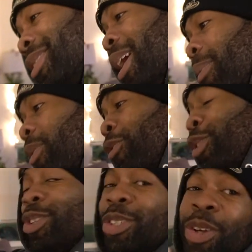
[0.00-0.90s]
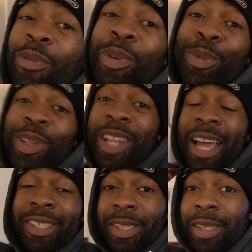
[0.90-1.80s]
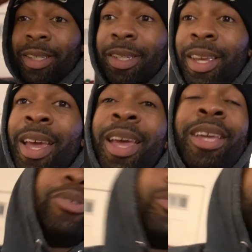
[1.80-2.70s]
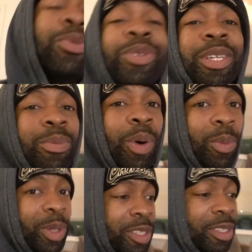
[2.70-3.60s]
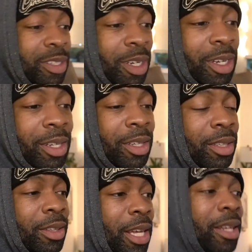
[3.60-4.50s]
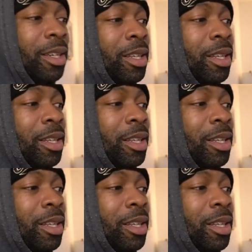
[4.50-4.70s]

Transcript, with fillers: time for yourself and relaxing. And, you know, you need moments uh, that